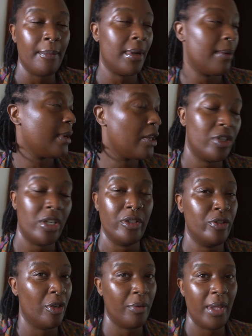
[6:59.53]
but I'm not trying to
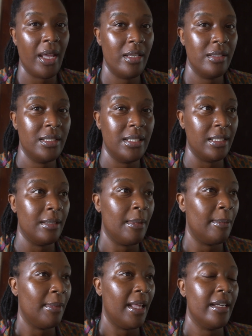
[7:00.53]
show that to him.
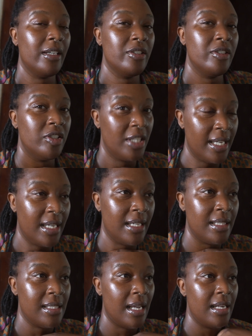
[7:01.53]
I'm like shaking
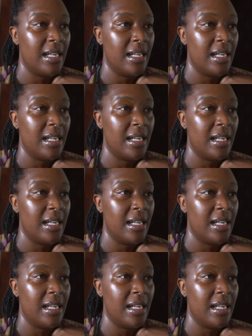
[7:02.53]
inside.